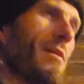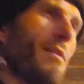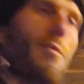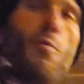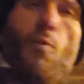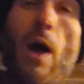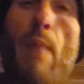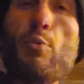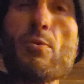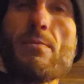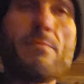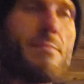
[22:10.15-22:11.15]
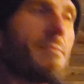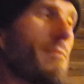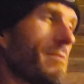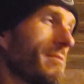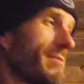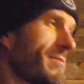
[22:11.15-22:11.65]
The wobble,
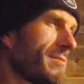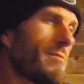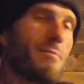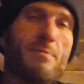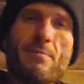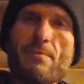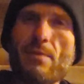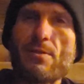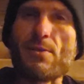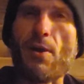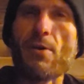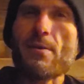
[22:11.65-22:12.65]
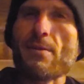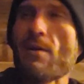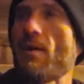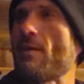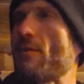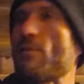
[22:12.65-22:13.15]
the dark,
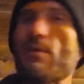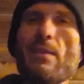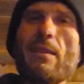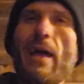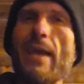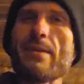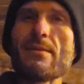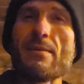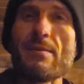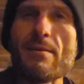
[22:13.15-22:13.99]
the light,